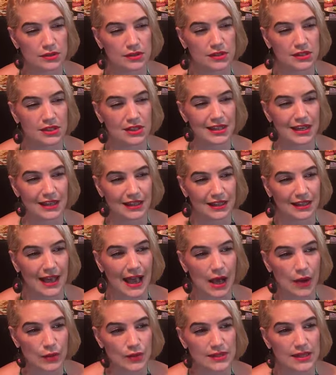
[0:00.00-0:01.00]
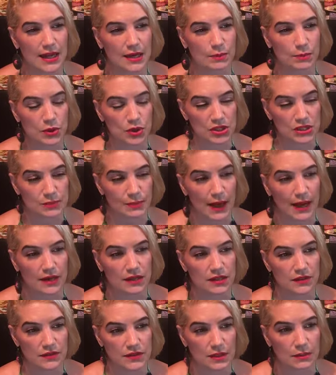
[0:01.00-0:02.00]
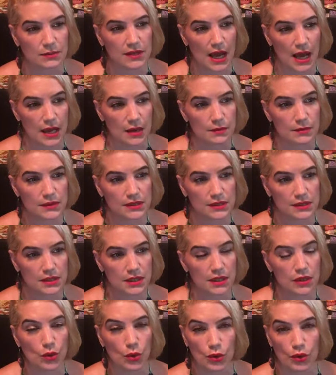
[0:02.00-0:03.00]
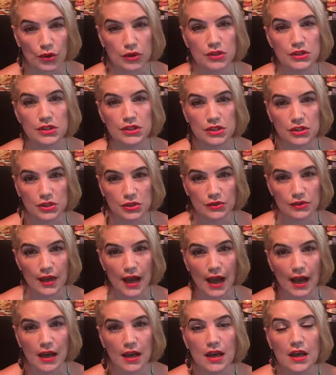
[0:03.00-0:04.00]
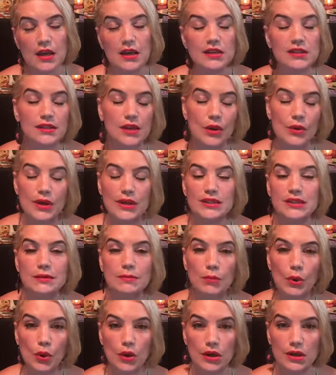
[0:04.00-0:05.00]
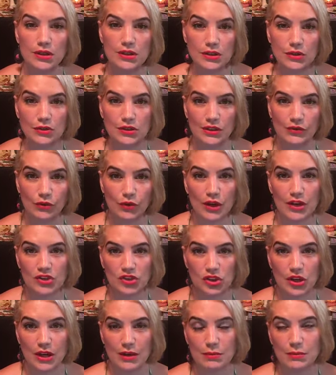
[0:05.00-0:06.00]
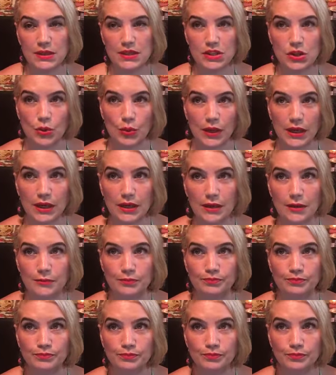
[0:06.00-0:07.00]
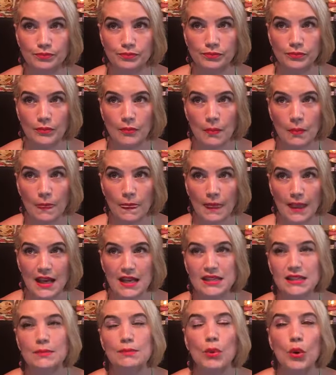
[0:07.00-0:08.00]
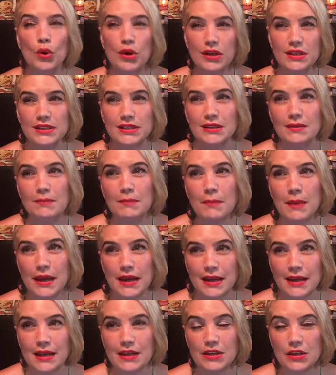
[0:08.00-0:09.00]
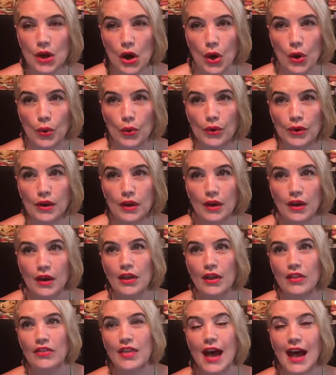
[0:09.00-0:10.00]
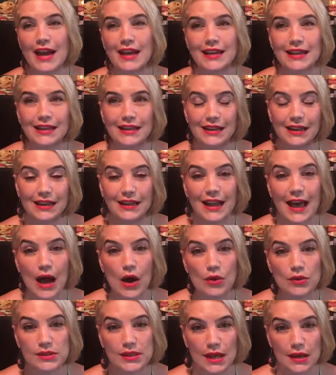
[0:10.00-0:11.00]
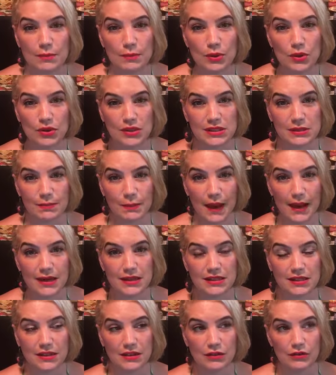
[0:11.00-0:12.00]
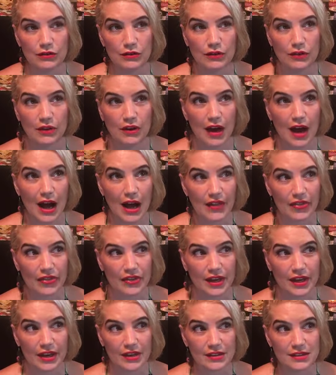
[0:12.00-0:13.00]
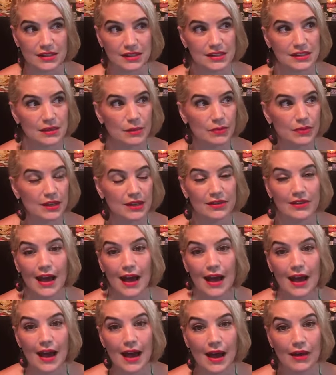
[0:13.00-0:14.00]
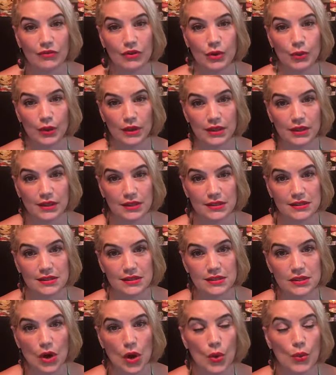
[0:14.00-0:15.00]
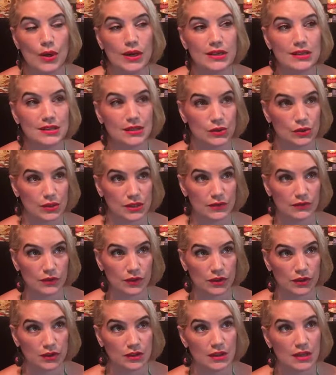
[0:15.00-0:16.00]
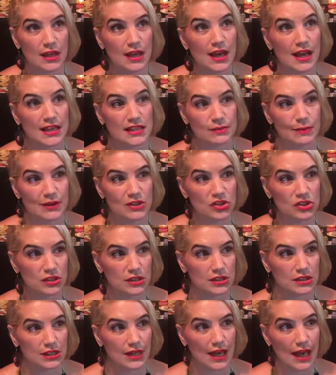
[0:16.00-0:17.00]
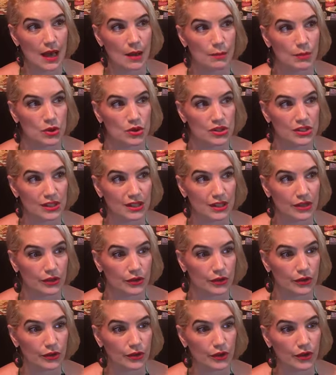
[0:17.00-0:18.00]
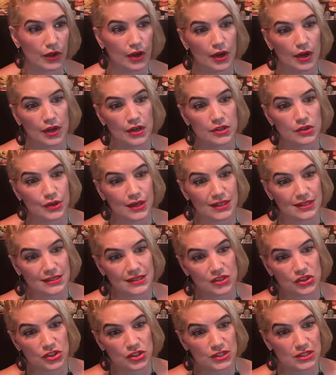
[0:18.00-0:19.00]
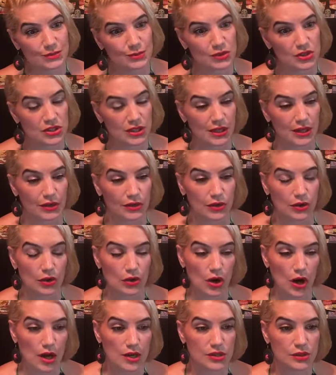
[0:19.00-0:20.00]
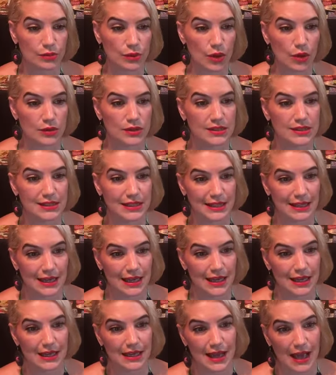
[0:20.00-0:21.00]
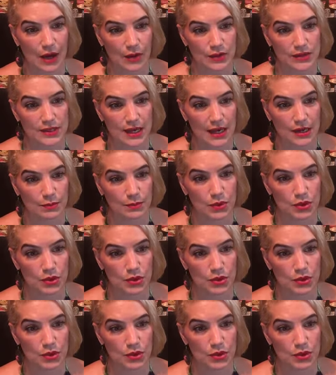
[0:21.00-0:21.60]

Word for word: to get an outside perspective sometimes in order to do that. So it's important to differentiate between, it's important to make note that getting an outside perspective on things is something that everyone needs. It's always useful, especially at particular transitions, particular crossroads, to get an outside